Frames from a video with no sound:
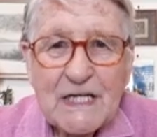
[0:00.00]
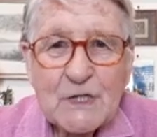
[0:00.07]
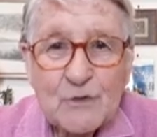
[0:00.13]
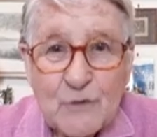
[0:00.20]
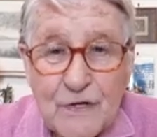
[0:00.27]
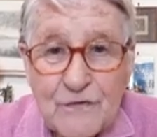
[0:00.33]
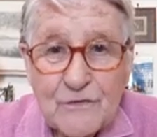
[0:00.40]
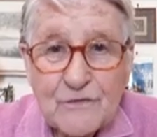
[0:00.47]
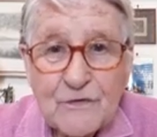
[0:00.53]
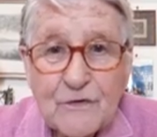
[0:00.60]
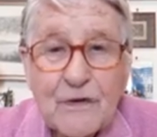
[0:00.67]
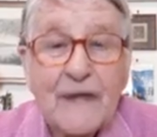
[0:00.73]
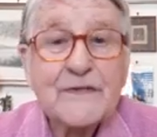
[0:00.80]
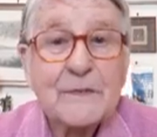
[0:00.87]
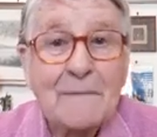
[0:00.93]
dressed
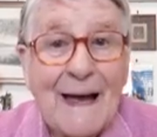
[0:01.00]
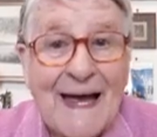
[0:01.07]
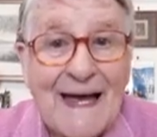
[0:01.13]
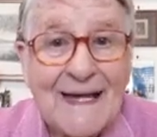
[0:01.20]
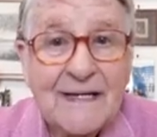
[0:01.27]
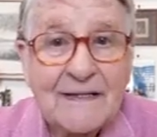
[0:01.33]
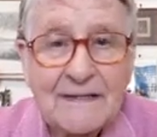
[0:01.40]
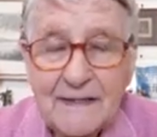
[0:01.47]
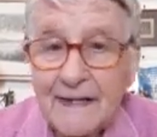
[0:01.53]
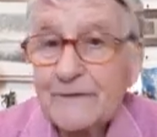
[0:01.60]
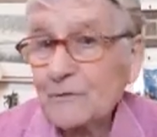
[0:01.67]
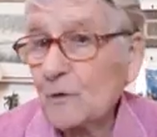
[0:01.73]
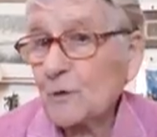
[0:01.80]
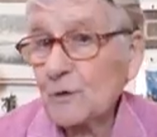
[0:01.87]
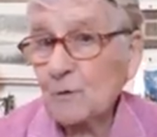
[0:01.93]
as a man and
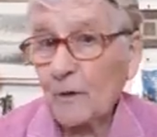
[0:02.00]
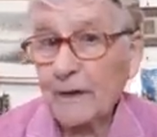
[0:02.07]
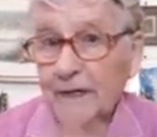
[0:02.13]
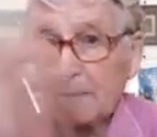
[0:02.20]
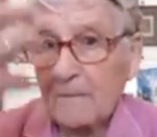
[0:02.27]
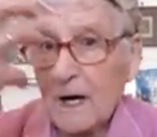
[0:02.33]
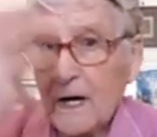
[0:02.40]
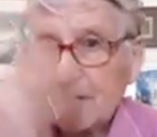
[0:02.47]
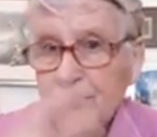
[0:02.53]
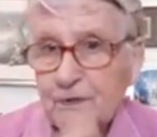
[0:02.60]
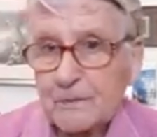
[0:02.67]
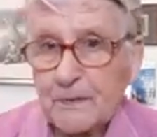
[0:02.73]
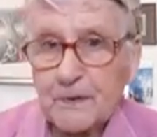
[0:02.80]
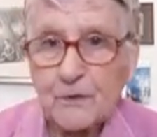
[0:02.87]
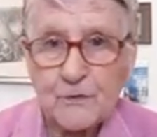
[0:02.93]
of course wearing a
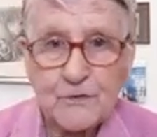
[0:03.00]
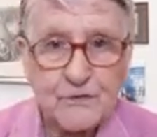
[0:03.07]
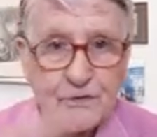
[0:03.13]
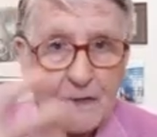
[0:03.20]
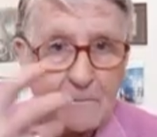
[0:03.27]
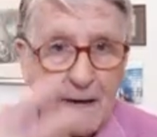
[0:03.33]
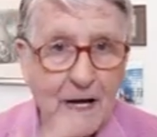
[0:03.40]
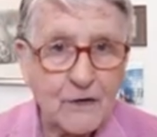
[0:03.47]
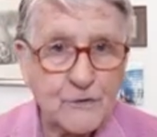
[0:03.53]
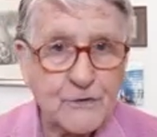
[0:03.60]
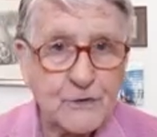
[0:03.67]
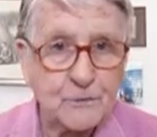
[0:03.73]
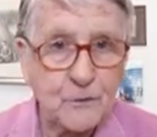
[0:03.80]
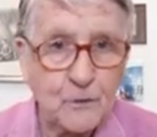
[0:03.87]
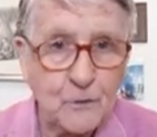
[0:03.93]
mask because it's a
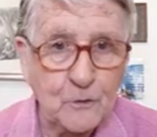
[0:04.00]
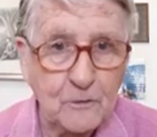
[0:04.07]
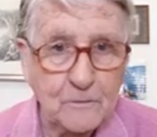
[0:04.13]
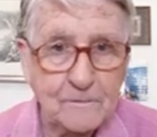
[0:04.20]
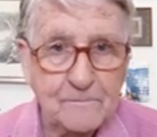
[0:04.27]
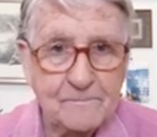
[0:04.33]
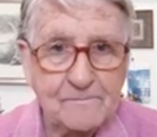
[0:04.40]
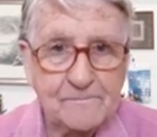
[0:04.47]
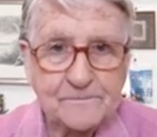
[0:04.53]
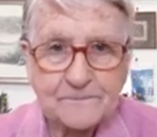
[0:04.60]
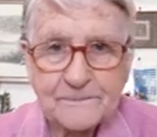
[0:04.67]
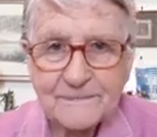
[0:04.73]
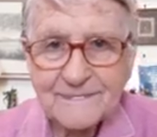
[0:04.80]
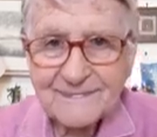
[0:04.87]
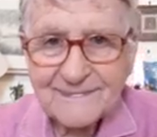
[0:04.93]
masked ball.
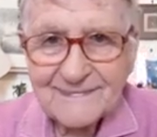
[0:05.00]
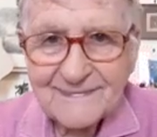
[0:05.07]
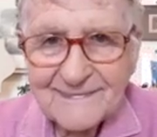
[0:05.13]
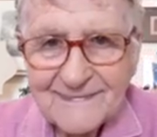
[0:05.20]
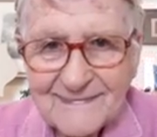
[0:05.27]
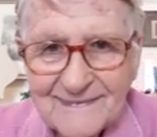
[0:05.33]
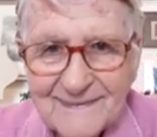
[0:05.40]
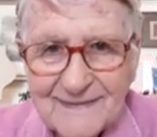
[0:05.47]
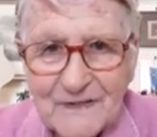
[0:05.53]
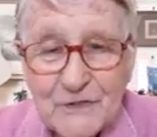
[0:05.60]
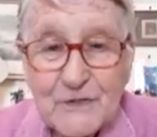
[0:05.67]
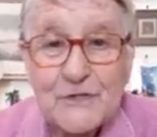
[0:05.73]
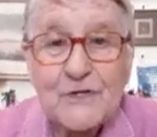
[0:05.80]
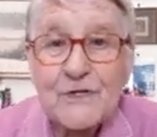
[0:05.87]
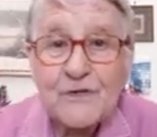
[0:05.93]

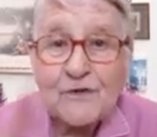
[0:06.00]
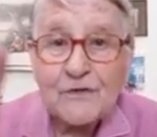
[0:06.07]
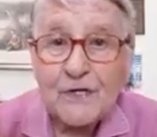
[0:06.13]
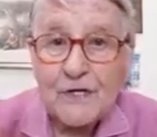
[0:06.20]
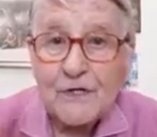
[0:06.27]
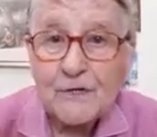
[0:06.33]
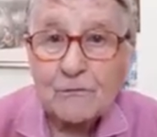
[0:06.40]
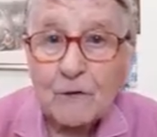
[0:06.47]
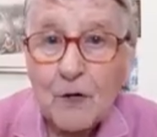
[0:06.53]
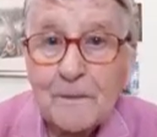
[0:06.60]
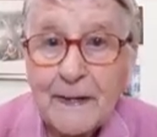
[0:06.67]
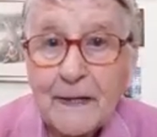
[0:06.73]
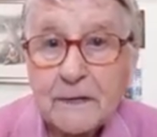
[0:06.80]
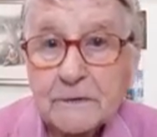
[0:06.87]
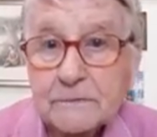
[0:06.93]
She sees
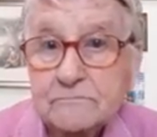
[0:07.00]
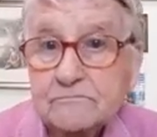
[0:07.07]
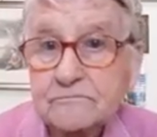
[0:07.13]
Romeo.